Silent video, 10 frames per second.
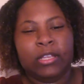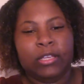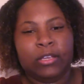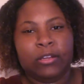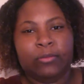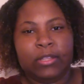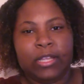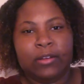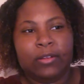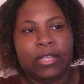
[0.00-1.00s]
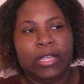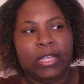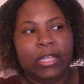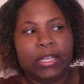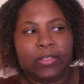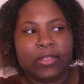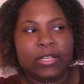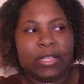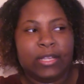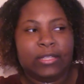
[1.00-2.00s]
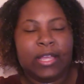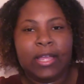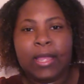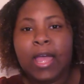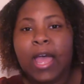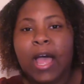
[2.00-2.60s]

year without heat and things like that.